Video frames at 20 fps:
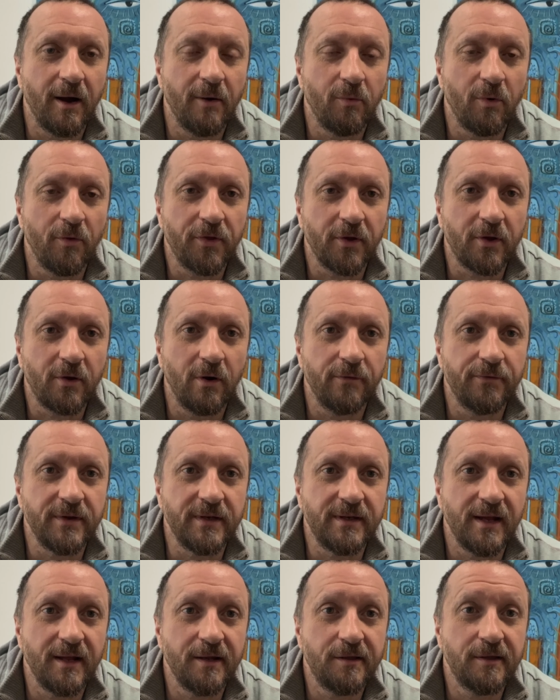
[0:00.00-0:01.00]
what the coffee
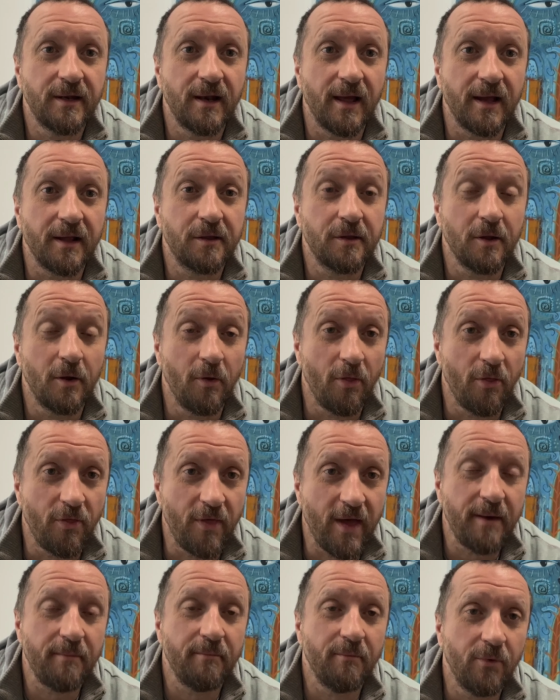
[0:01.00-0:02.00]
tasted like. So
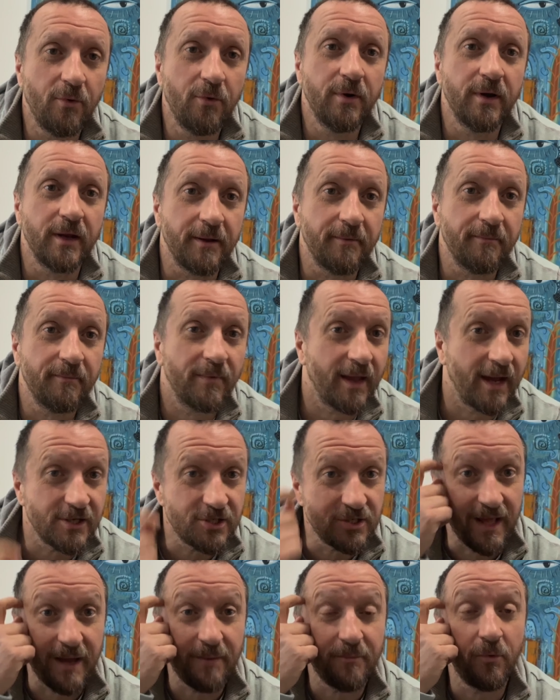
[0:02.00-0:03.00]
that morning,
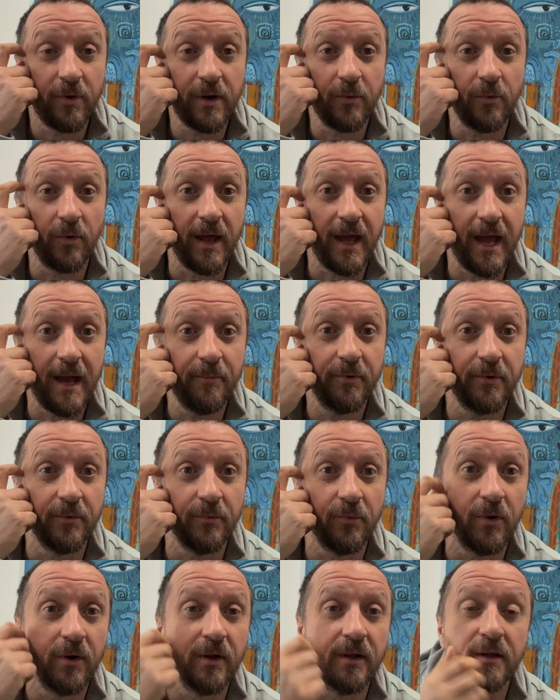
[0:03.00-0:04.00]
what
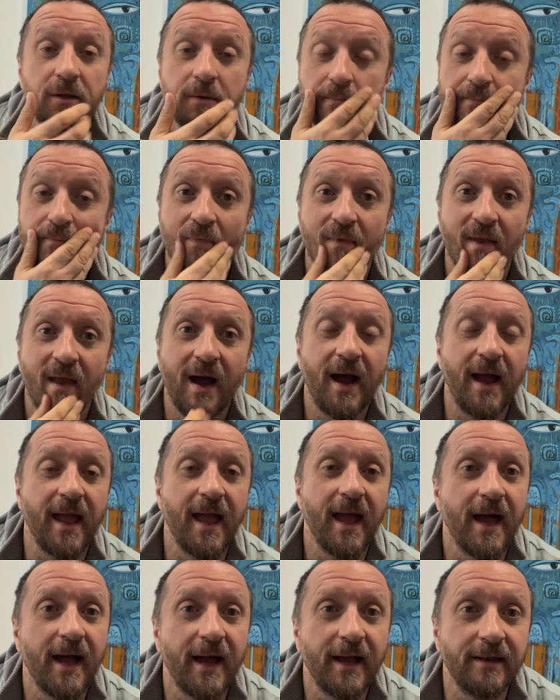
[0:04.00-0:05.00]
happened was I
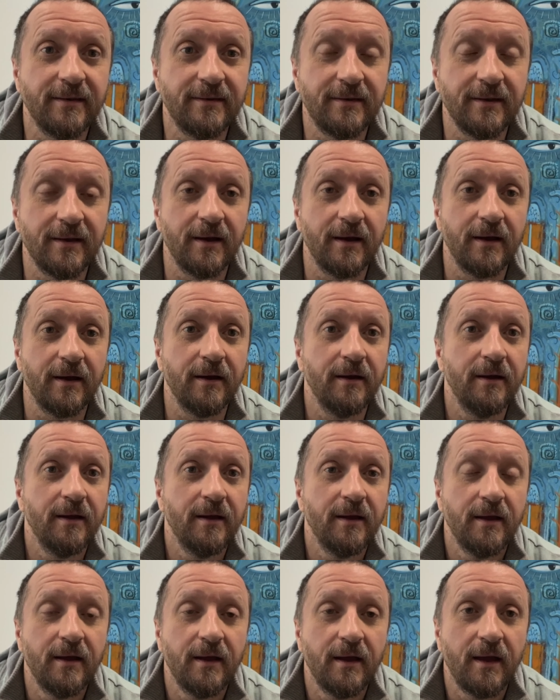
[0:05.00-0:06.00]
had, I
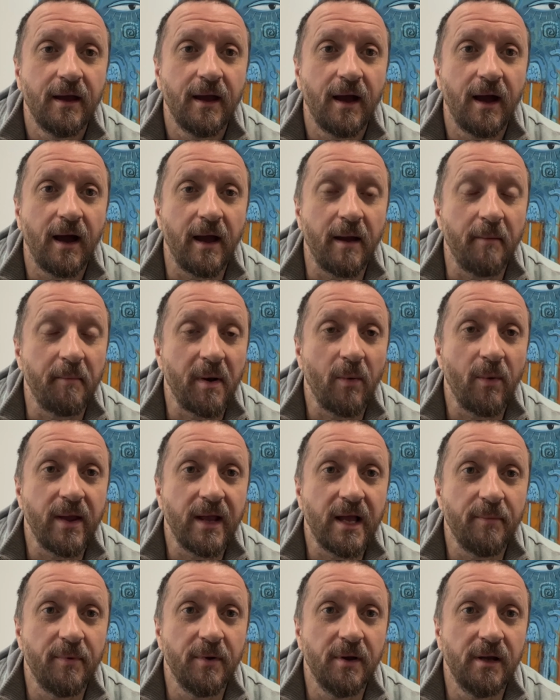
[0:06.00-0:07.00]

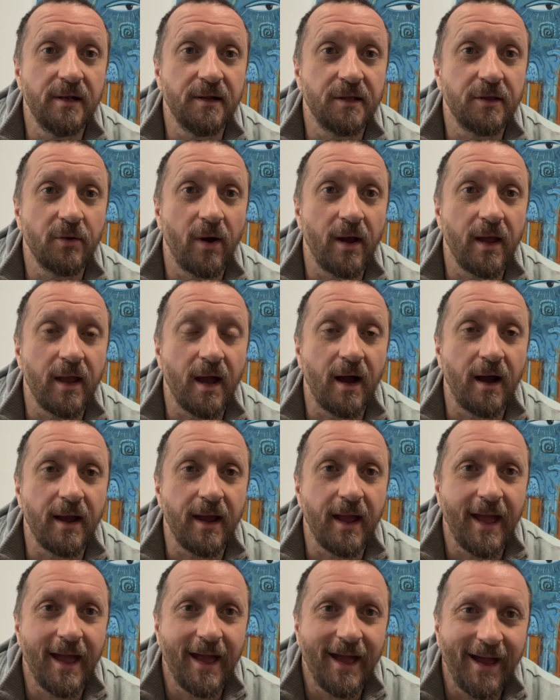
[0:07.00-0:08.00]
wake up early, so I
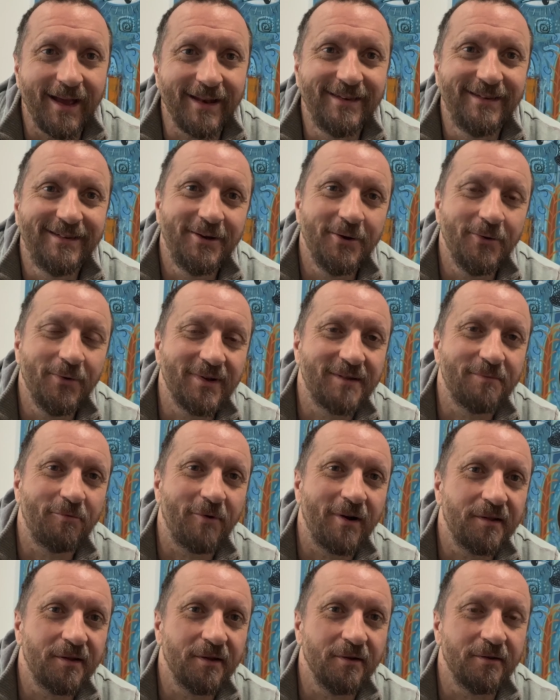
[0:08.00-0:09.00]
had two
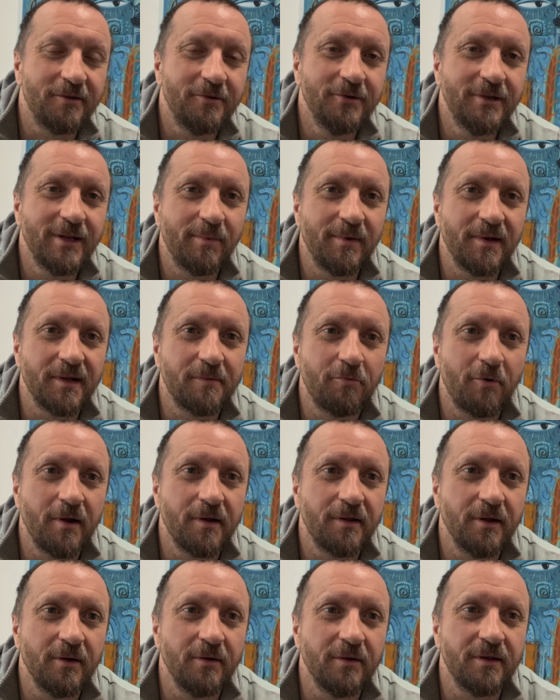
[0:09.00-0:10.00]
double
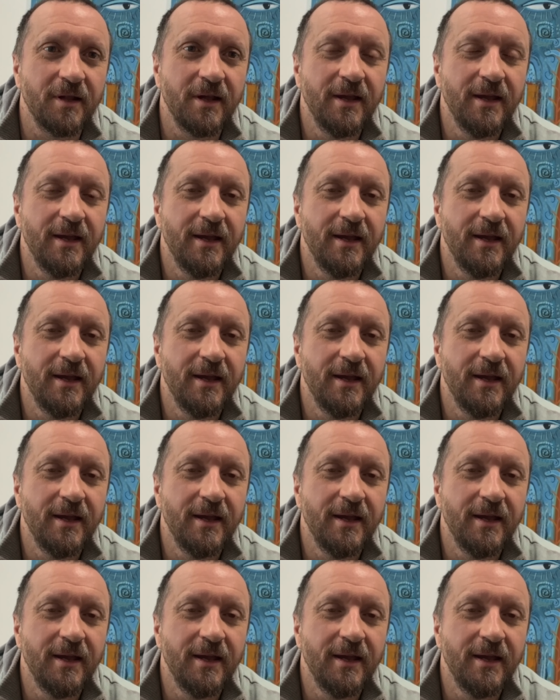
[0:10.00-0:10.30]
espressos,